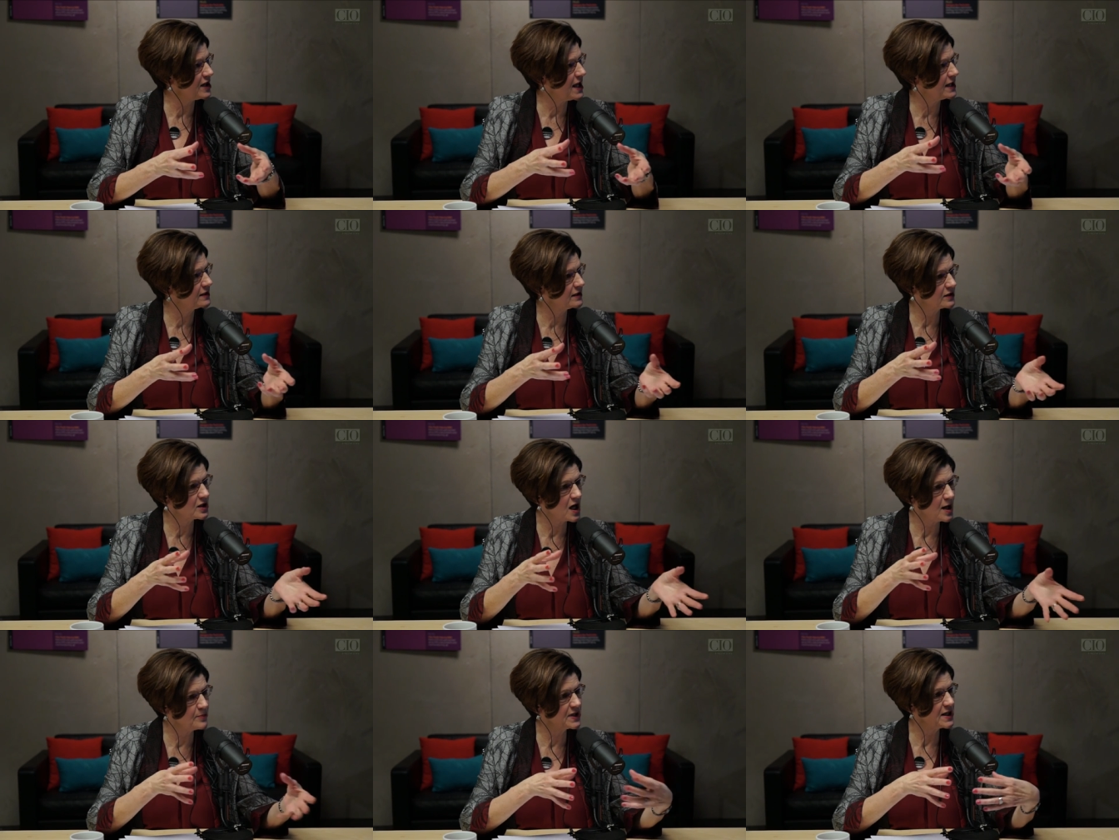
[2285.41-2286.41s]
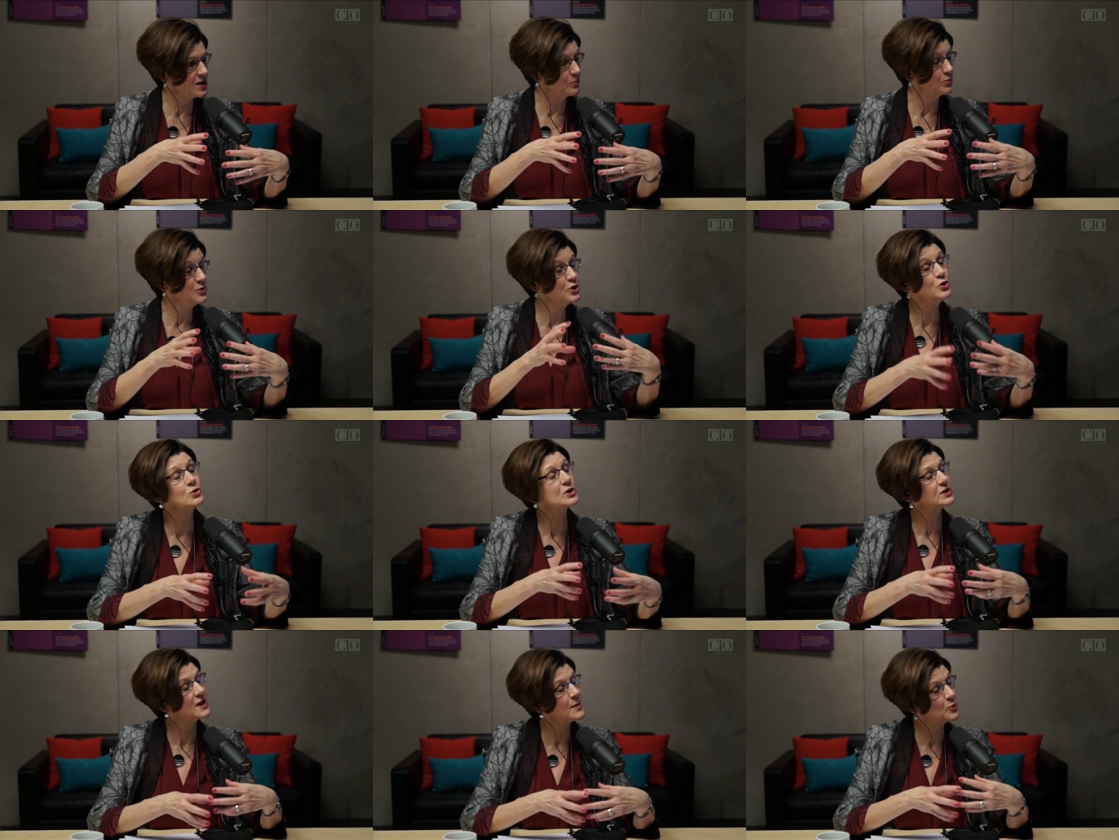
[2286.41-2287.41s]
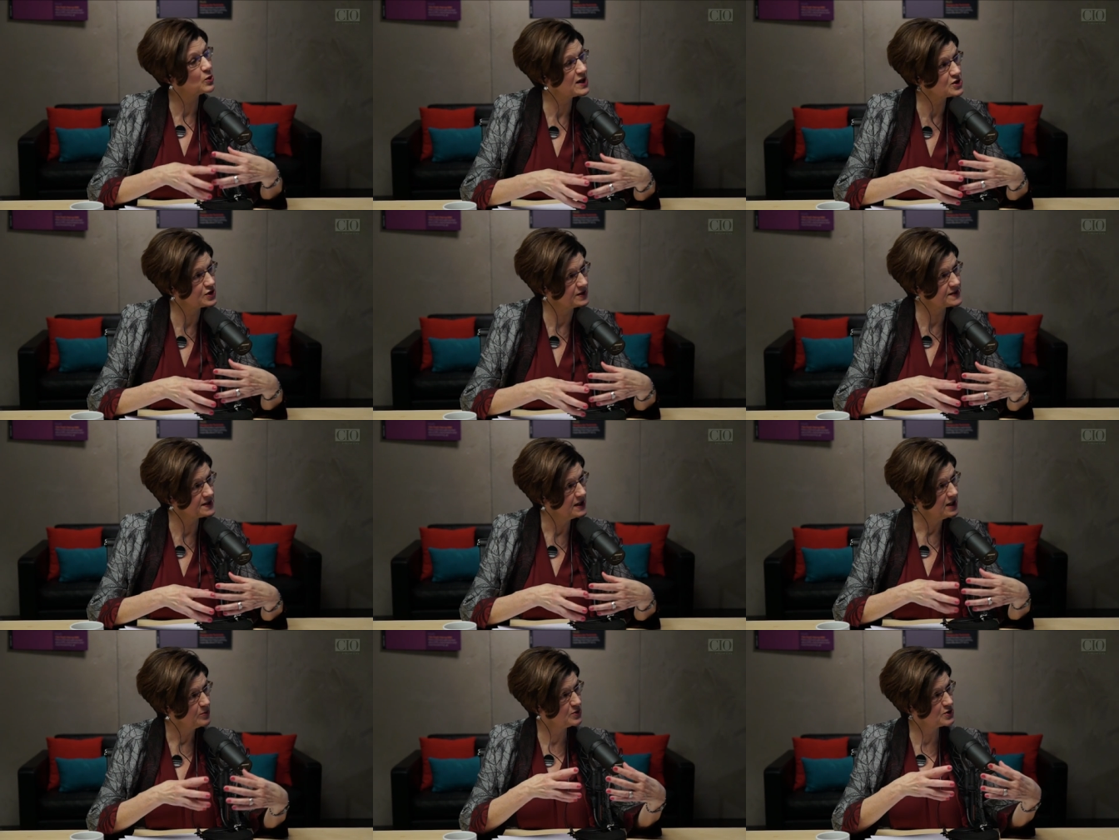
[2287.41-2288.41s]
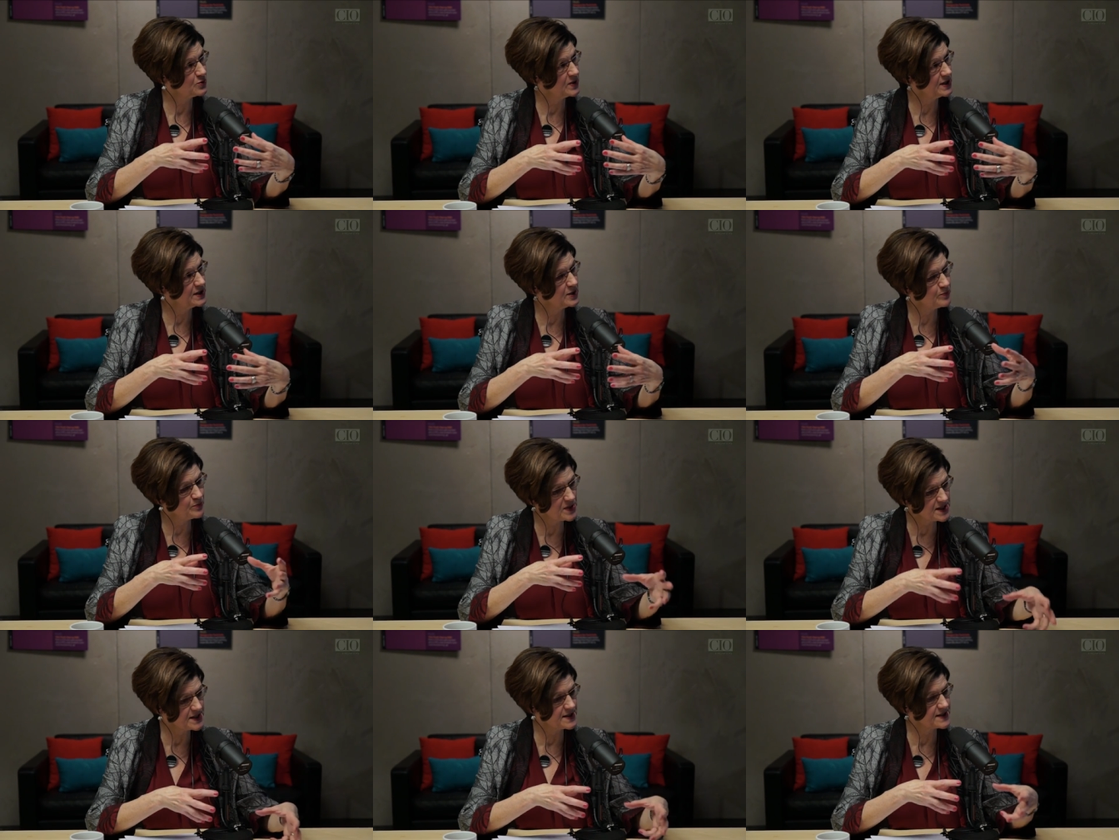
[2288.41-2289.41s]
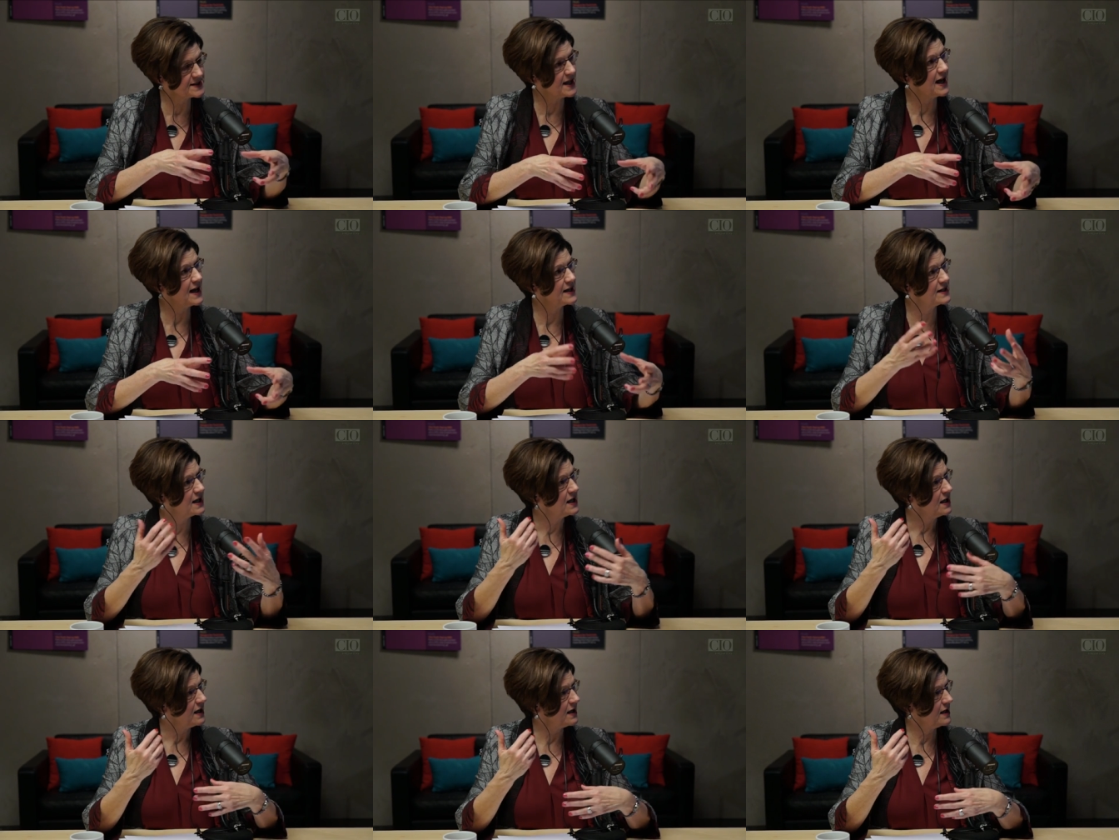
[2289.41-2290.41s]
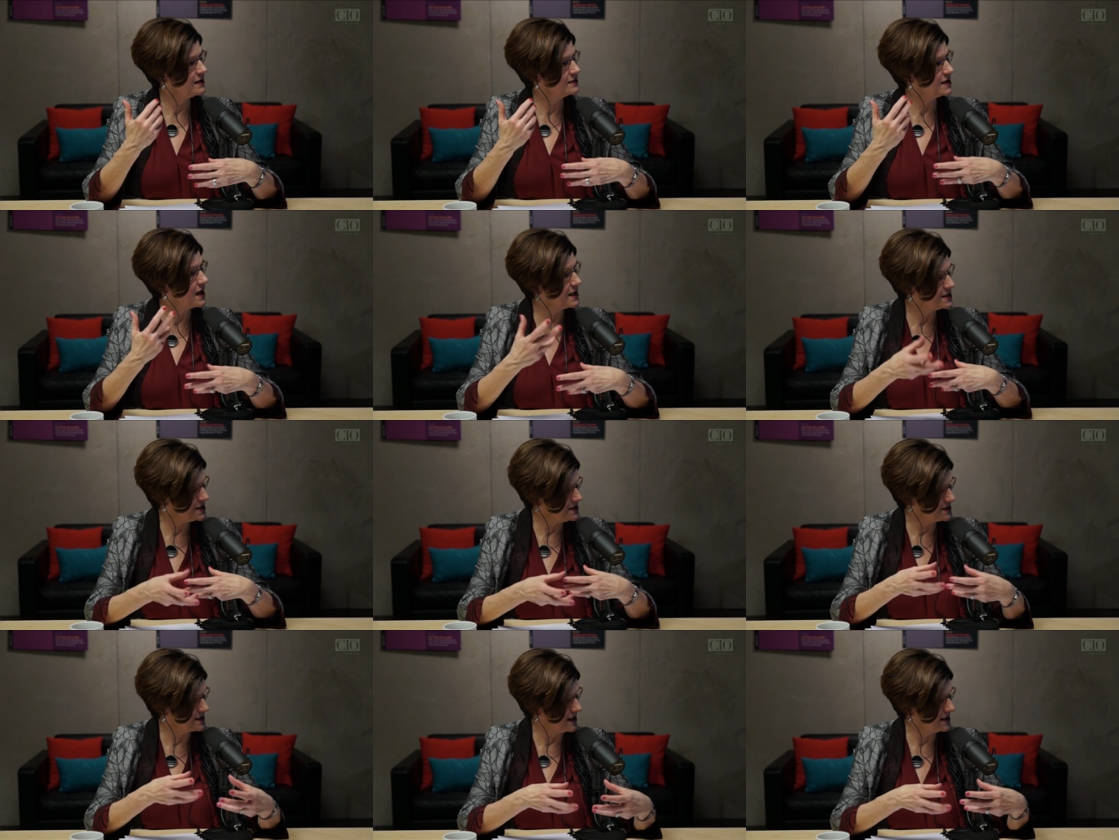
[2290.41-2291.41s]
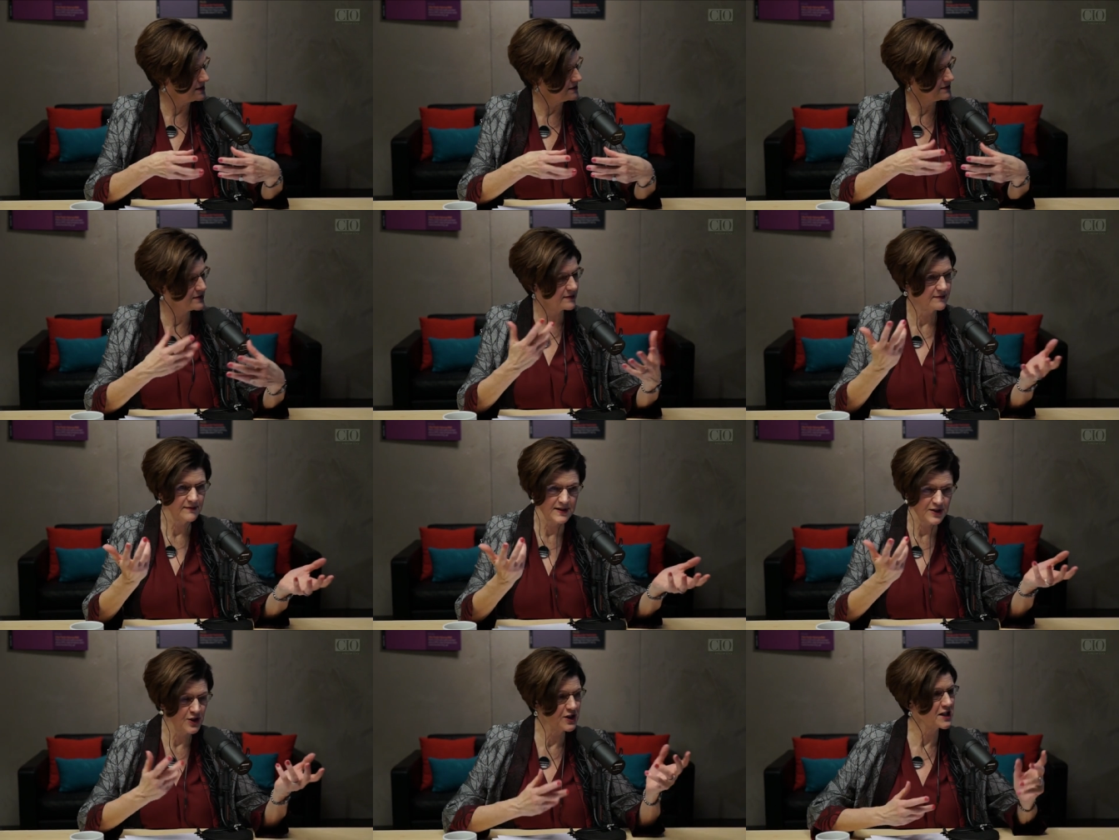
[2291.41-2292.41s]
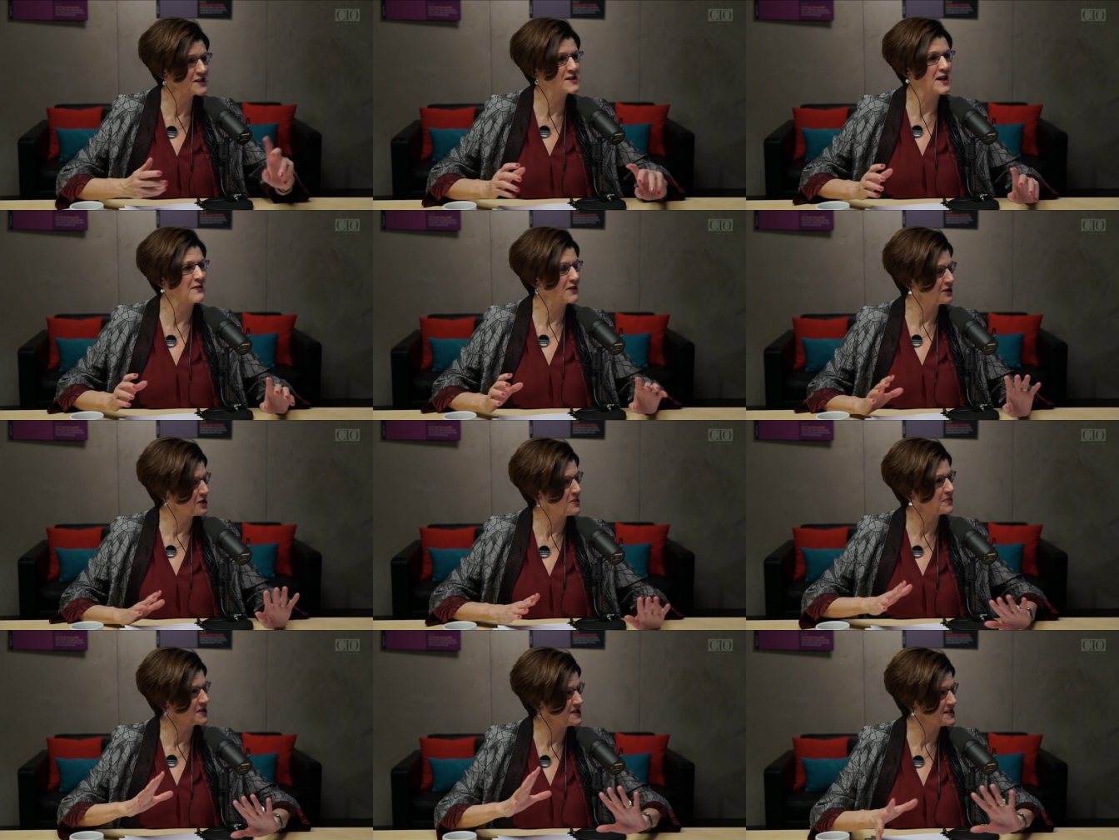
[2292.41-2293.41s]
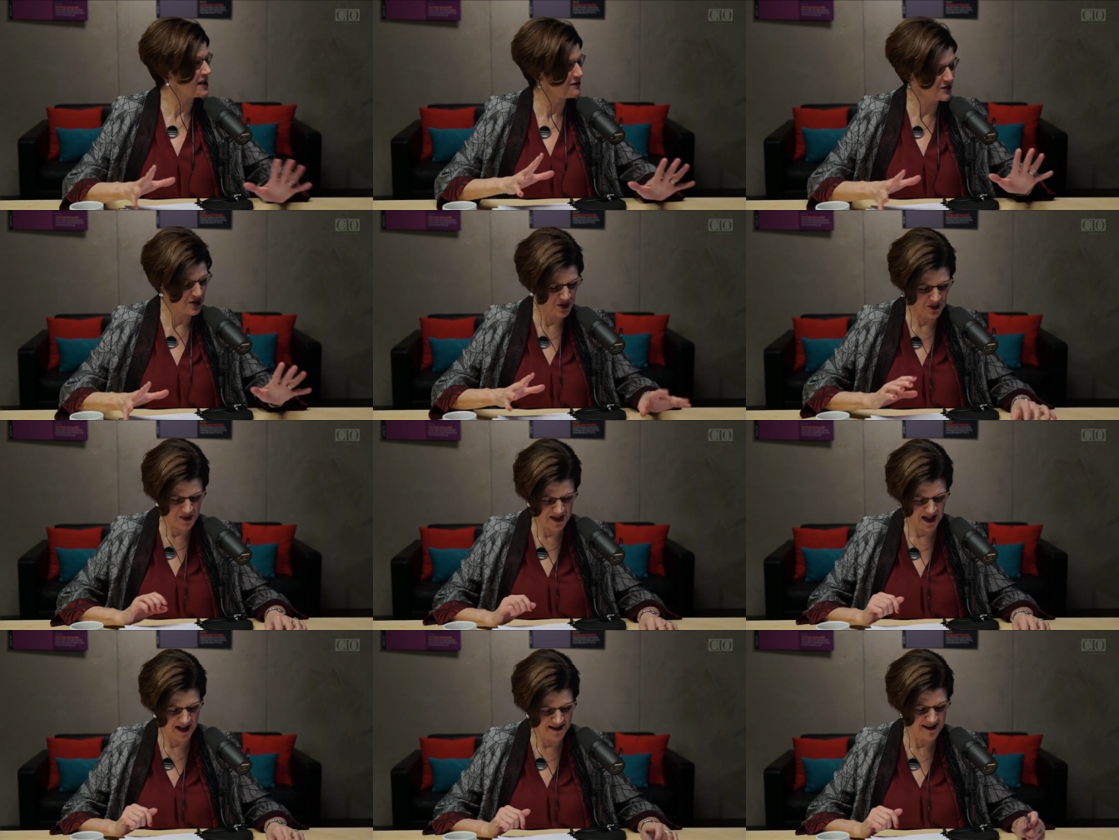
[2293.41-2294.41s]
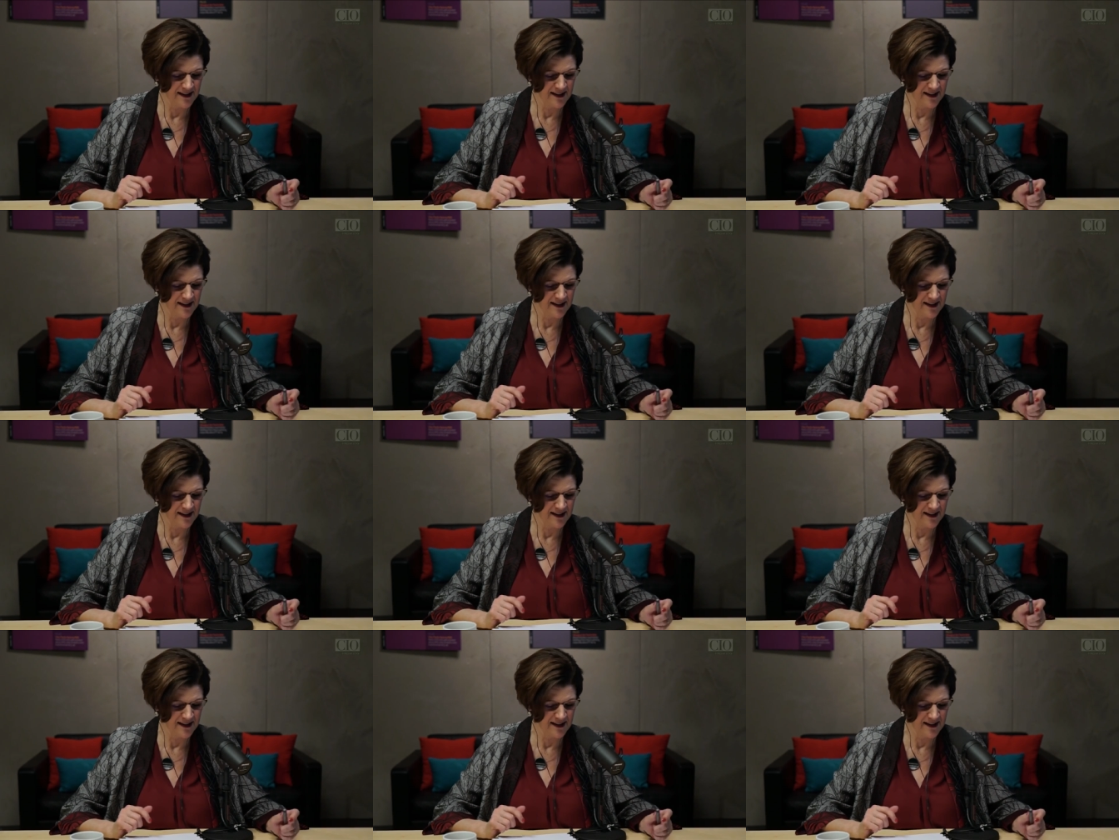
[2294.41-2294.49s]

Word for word: and combine new collaborations between the business side and the IT side to to the extent that companies have the two sides.